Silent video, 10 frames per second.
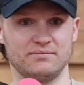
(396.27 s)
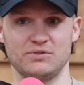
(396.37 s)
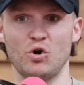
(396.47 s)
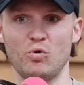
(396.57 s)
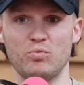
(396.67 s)

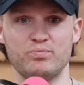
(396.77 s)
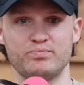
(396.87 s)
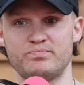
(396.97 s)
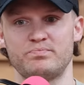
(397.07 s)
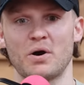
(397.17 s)
No
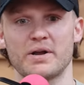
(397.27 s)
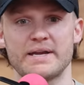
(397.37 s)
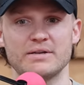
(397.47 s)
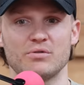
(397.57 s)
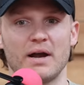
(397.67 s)

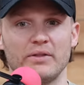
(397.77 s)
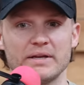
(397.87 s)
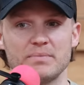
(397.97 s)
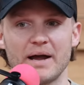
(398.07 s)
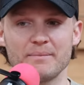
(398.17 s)
barking,
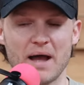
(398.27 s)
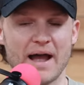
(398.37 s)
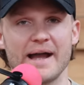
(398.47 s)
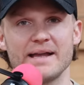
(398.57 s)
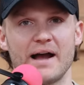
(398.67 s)
growling. But
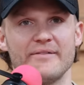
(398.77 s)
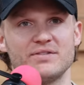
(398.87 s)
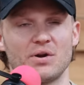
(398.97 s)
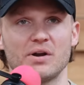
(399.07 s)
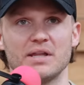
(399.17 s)
I've
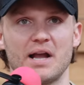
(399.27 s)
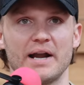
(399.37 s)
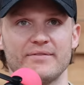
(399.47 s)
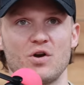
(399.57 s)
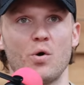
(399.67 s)
started to kind
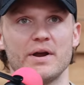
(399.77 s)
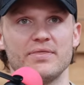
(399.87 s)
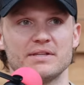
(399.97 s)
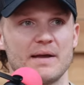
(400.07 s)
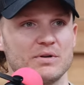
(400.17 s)
of coin
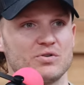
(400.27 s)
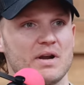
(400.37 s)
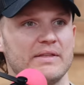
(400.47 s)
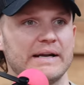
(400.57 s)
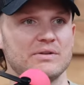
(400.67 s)
the type of
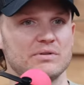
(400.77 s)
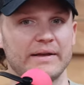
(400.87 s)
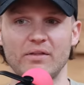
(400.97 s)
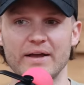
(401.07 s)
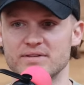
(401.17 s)
training that I do, like
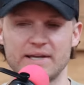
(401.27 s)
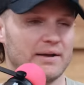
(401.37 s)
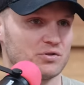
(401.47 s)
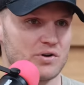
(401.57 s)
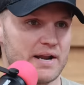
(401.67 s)

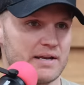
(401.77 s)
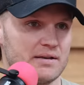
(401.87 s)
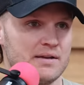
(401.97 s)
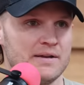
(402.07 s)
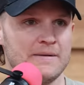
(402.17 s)
lifestyle training.
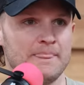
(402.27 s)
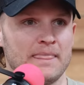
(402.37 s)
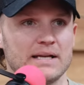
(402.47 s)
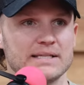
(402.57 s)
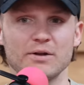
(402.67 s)

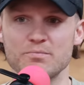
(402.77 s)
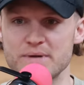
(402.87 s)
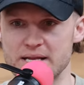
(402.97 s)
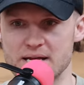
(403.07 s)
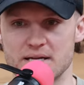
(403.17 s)
It's not
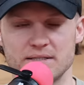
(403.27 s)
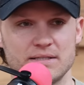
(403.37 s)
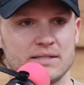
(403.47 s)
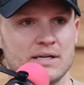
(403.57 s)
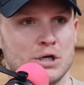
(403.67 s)

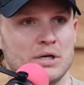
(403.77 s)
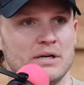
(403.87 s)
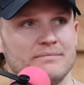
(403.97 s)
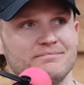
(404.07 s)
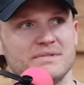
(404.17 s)
obedience.
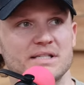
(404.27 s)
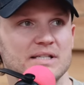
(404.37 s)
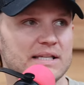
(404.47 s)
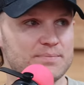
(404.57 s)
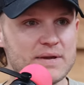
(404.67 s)

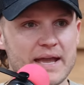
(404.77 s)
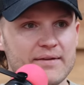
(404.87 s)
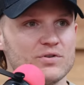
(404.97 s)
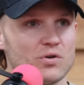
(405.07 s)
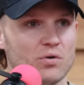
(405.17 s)
It's
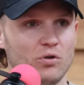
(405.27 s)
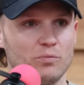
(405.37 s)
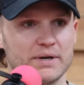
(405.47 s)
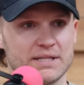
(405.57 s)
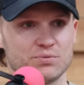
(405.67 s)
behavioral.
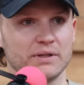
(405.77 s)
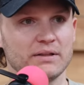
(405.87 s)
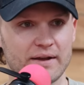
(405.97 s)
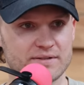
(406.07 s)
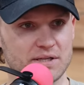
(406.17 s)
But it's really
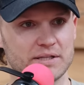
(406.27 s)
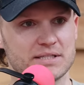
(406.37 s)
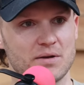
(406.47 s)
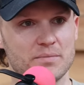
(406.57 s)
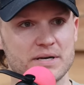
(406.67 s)
lifestyle.
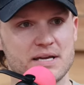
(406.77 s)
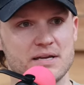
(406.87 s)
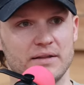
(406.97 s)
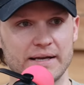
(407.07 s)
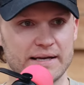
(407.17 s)
Somebody,
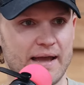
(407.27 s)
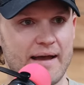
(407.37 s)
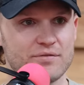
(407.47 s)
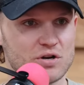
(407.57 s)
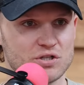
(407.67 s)
like an
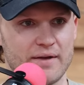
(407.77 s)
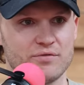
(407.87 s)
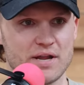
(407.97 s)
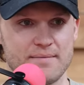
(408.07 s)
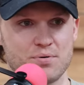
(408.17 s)
average,
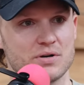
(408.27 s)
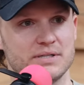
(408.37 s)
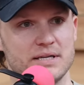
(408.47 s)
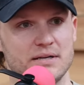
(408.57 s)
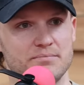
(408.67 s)
everyday
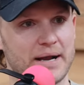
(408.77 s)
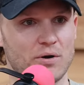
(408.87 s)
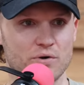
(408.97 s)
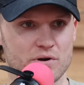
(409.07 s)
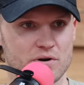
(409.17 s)
person, pet
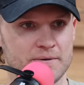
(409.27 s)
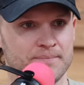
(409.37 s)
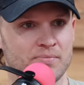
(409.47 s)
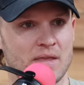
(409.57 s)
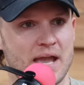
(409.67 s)
owner,
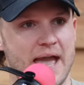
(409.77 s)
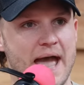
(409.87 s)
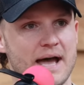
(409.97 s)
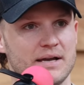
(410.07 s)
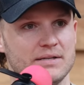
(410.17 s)

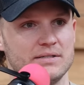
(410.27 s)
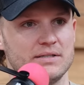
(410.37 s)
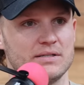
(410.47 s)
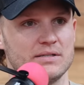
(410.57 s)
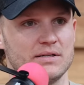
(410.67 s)

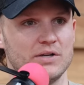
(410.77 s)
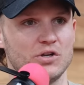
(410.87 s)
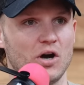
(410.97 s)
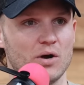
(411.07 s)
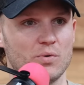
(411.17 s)
has a
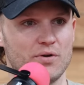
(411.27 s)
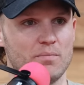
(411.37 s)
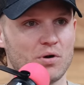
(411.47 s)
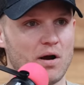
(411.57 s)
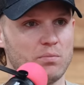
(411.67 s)
dog with a
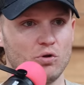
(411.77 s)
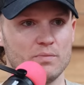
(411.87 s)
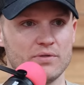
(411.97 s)
problem.